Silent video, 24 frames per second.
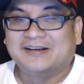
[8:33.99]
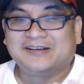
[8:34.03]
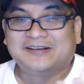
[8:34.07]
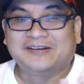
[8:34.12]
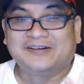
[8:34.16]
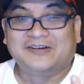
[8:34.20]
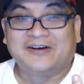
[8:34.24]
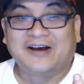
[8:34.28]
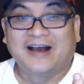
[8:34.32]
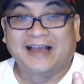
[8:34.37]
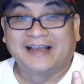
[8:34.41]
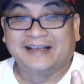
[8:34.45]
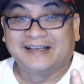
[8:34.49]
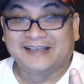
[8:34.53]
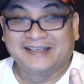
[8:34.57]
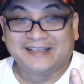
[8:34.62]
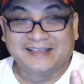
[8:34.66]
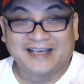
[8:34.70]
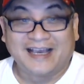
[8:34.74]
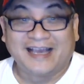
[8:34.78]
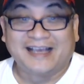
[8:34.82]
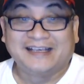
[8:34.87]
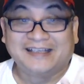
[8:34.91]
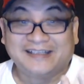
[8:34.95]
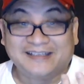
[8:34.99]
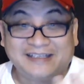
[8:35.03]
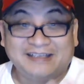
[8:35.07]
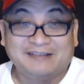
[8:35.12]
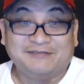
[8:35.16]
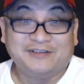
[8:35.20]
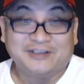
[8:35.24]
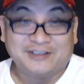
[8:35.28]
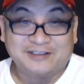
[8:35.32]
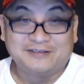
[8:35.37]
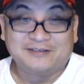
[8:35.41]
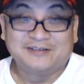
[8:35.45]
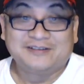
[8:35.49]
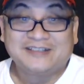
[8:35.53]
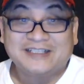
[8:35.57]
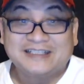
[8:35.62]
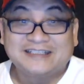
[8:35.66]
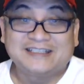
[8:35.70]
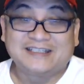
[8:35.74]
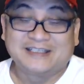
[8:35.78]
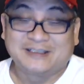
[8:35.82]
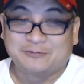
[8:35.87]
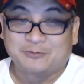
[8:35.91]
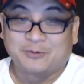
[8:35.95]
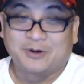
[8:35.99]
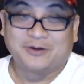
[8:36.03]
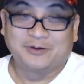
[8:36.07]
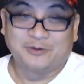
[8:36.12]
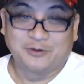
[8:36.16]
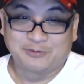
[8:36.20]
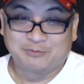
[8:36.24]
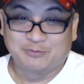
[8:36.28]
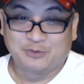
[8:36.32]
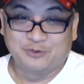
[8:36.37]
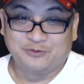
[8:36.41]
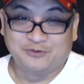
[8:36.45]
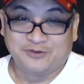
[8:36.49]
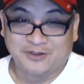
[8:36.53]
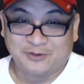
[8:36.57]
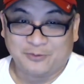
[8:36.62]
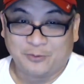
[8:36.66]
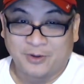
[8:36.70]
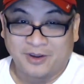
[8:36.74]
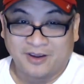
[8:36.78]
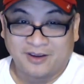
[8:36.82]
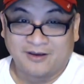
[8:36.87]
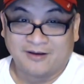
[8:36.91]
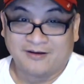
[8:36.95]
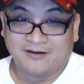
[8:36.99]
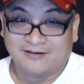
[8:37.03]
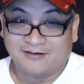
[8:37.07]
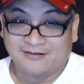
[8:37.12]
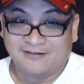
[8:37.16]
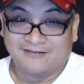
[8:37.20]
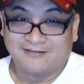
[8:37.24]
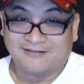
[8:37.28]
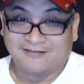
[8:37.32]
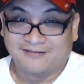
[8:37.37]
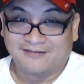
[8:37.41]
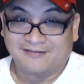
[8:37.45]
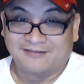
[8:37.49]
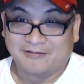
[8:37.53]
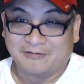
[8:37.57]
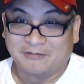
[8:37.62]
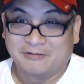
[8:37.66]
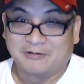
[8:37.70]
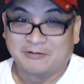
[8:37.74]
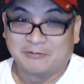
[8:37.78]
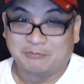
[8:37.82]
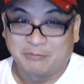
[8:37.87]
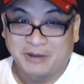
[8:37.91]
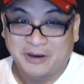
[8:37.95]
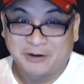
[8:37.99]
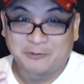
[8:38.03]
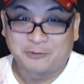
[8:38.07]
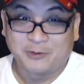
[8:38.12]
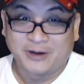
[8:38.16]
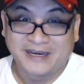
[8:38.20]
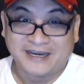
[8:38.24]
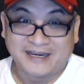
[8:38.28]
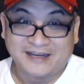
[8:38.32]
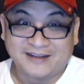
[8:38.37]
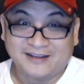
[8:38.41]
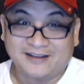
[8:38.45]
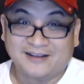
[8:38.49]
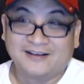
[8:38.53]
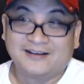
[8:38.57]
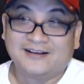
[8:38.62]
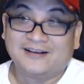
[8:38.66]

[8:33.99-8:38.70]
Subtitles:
No, I give this is one of those movie where my rating